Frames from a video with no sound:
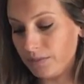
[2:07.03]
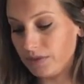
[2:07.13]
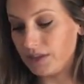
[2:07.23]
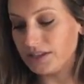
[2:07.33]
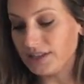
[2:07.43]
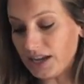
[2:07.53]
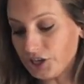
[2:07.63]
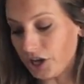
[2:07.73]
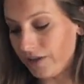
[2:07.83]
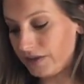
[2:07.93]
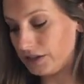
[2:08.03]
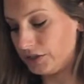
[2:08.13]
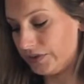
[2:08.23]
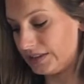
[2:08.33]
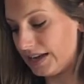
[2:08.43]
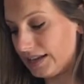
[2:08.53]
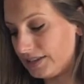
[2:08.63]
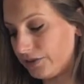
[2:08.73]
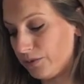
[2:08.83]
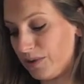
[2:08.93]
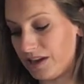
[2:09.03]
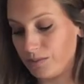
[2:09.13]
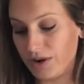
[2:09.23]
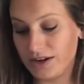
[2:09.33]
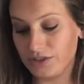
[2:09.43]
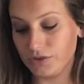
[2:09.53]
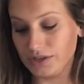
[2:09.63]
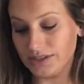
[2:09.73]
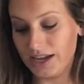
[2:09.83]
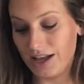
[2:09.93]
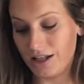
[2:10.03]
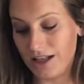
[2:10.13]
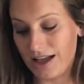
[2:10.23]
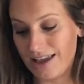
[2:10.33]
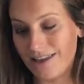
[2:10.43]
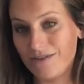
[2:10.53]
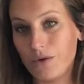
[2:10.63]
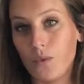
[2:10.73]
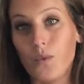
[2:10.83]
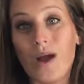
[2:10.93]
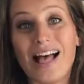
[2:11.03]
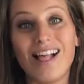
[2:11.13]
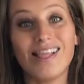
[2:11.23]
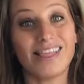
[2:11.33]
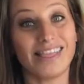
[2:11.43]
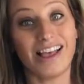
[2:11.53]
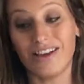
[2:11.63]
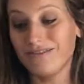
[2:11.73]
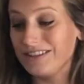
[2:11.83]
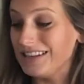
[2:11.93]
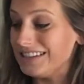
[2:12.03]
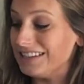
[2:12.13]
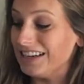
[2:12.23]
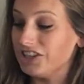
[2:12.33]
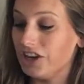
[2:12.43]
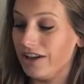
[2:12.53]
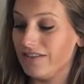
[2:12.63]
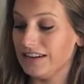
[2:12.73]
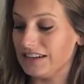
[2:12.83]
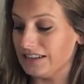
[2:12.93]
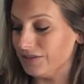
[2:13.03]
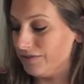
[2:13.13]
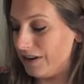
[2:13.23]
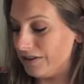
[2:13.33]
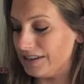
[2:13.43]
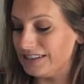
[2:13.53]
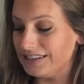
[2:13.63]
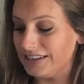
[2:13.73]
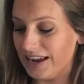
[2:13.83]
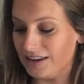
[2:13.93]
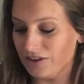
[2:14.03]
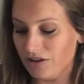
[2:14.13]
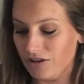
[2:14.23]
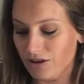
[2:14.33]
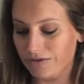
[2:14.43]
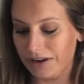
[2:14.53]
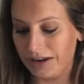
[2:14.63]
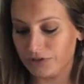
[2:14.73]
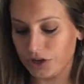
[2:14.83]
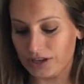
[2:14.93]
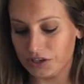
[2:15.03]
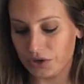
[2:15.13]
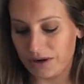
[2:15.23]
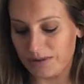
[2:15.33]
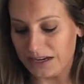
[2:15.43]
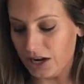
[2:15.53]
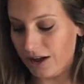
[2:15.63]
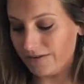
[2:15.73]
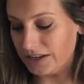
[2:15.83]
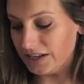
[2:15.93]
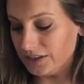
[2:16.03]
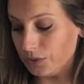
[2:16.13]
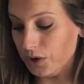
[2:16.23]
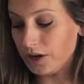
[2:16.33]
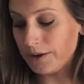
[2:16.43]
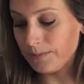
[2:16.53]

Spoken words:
The Dutch oven is fantastic for baking bread. As you can tell, I have loved this Dutch oven. It's very stained all over, and I've tried scrubbing it off and it doesn't work.